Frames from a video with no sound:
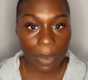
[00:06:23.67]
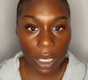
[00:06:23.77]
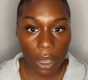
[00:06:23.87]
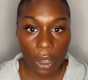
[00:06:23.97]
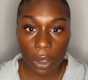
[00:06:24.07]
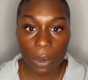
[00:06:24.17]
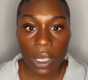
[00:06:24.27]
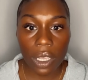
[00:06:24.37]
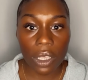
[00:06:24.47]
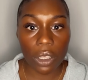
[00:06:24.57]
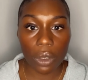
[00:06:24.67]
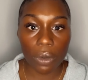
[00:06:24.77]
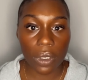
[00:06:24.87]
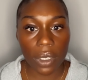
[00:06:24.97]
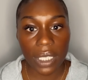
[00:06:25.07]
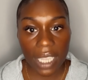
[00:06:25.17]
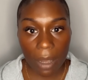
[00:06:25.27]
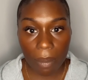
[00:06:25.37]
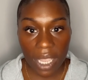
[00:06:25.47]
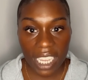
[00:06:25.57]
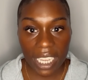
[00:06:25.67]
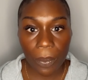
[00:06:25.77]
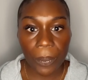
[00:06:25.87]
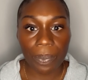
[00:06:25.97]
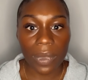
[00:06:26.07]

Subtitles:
below. You can also DM me.